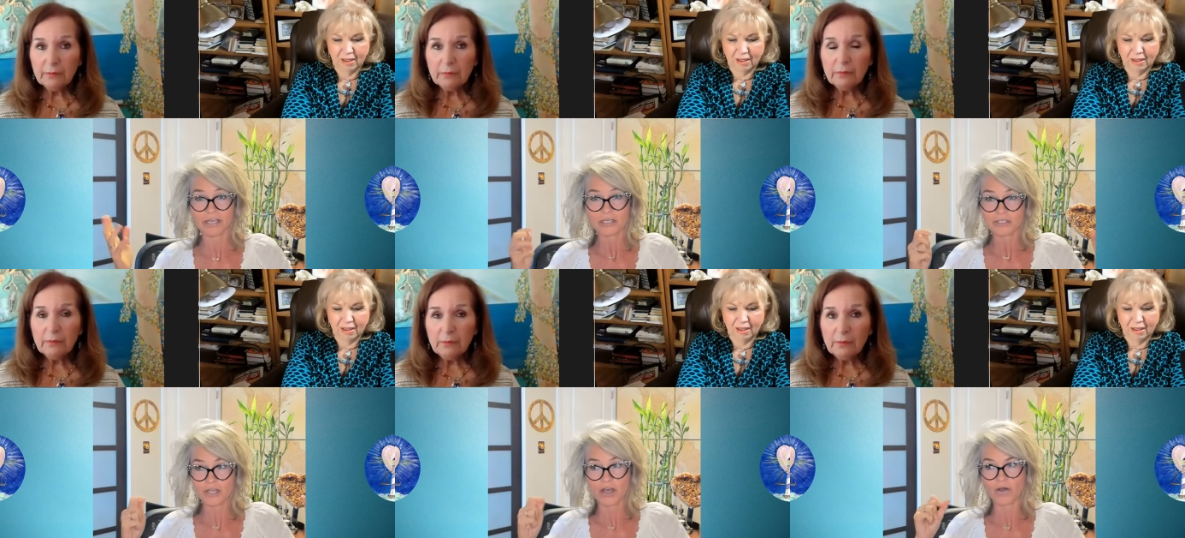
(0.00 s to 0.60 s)

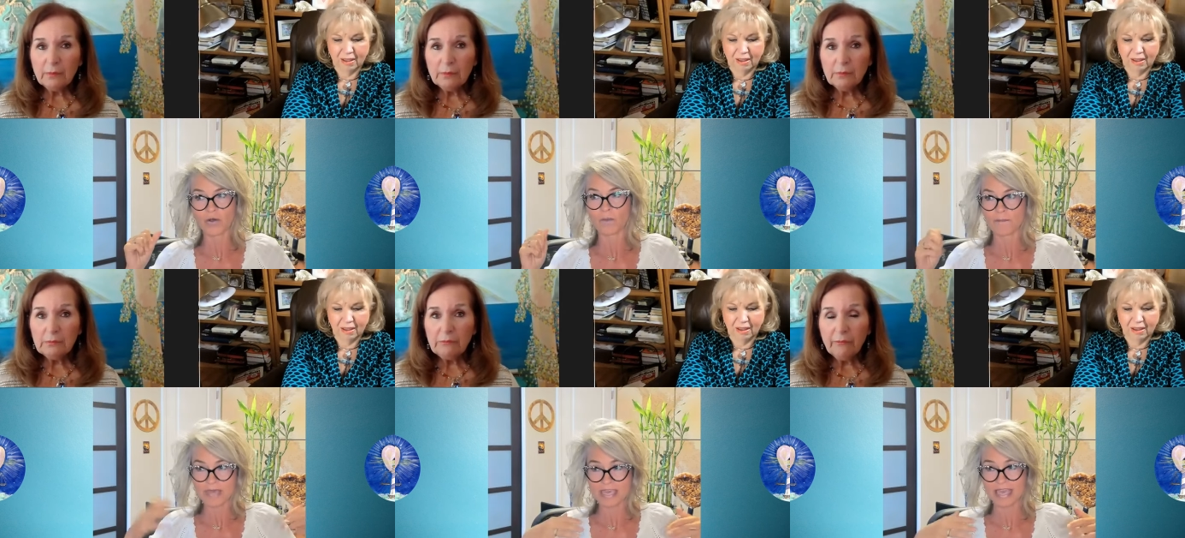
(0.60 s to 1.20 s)
Speaker 1: So
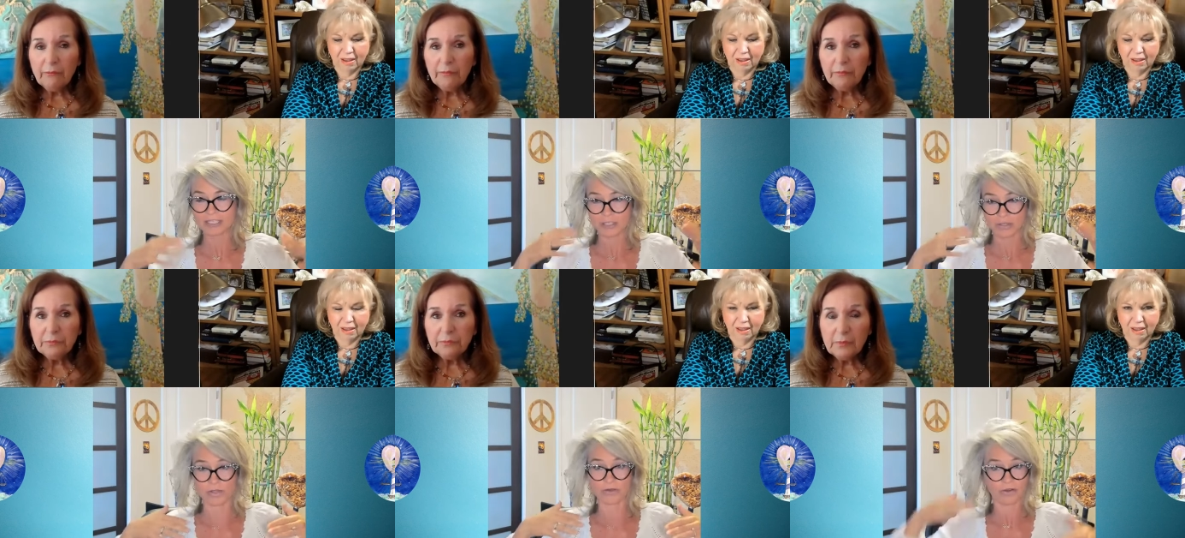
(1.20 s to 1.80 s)
me as a
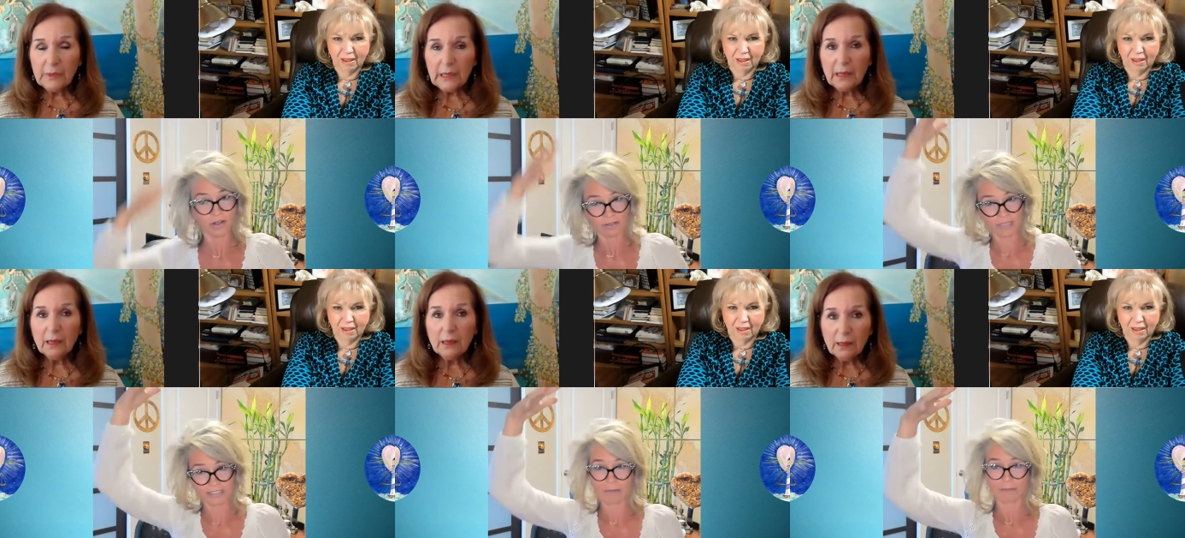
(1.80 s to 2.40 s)
three year old
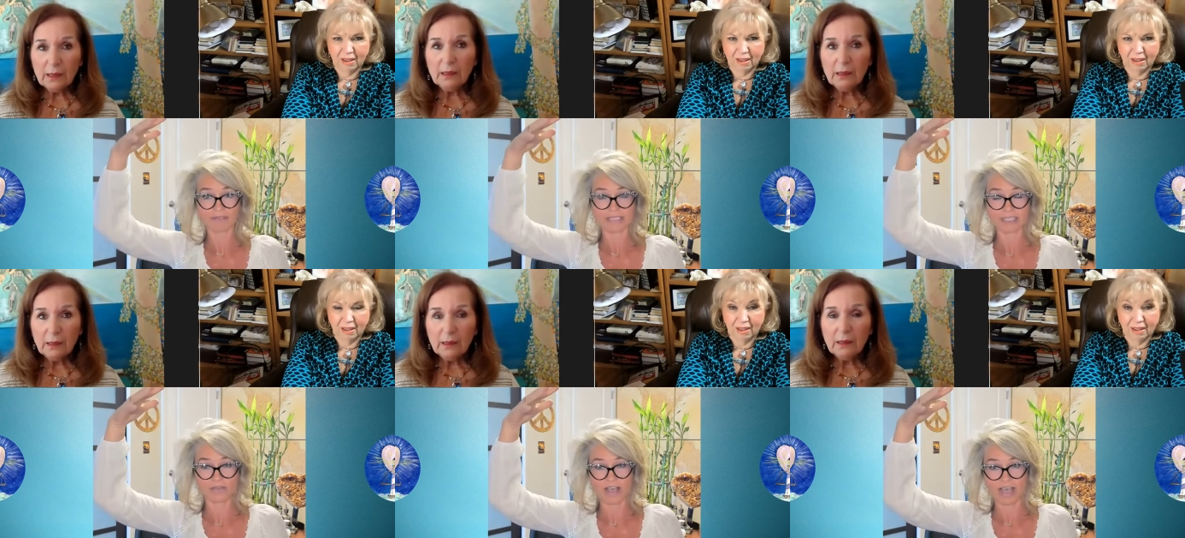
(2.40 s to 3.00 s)
on top of a
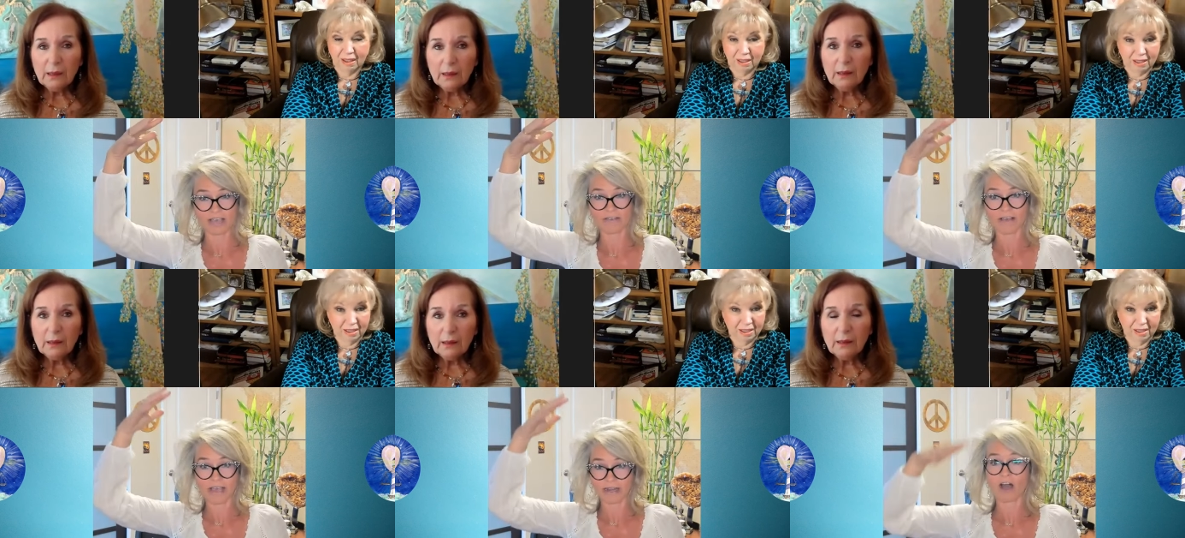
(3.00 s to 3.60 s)
six five
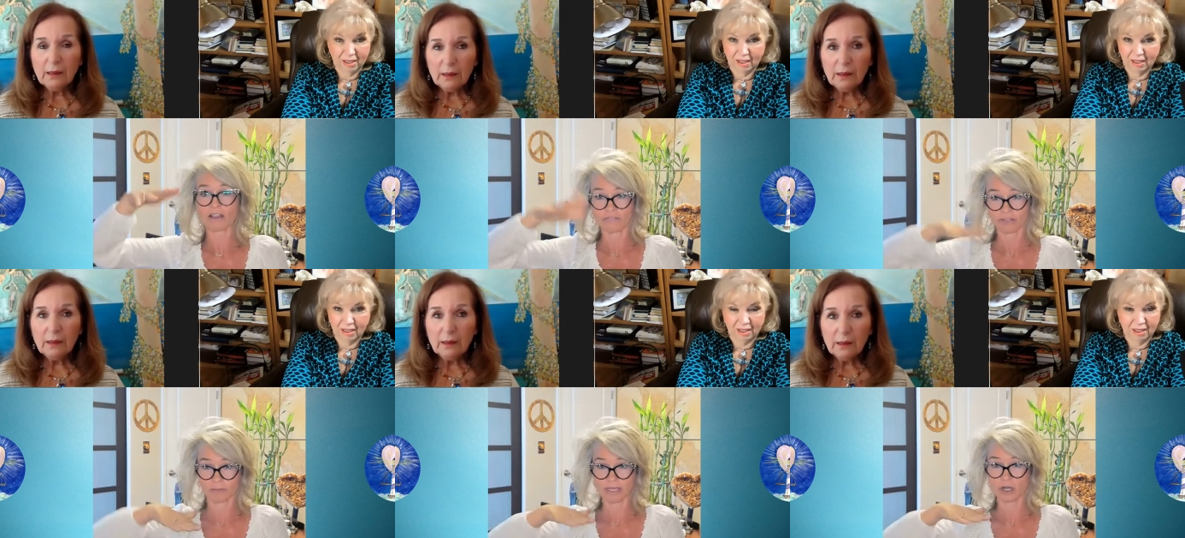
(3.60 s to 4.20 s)
and all the
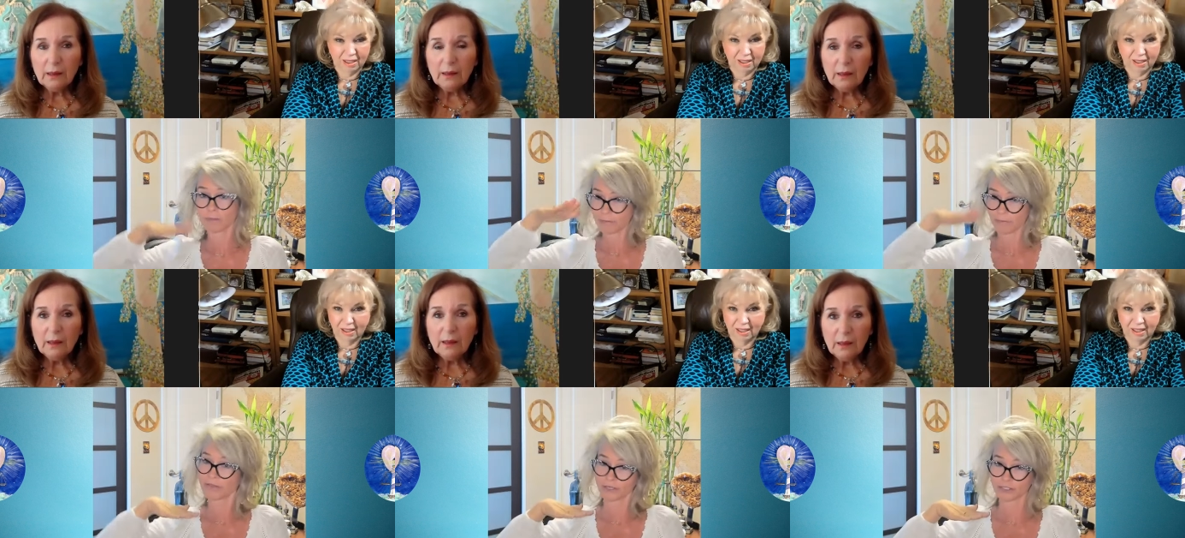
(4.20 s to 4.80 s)
Filipino people
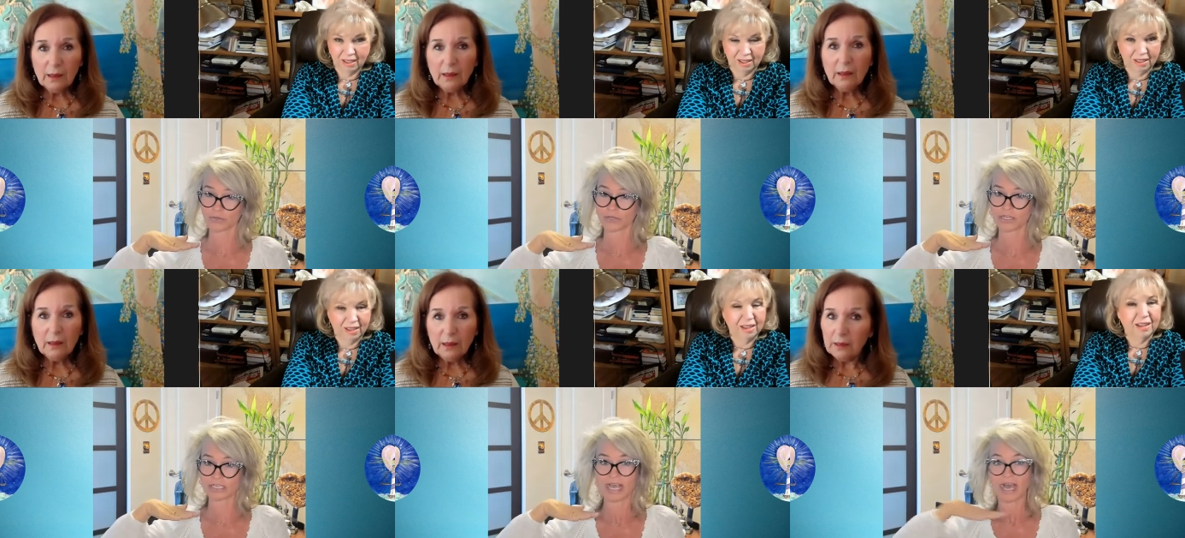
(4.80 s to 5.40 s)
that are
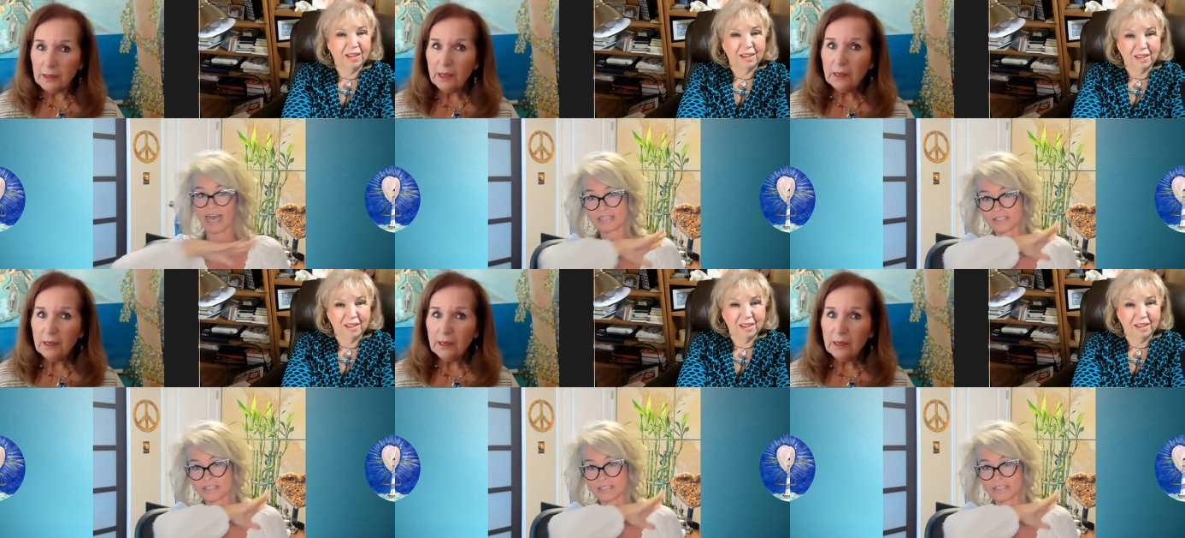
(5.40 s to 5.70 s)
short, yeah.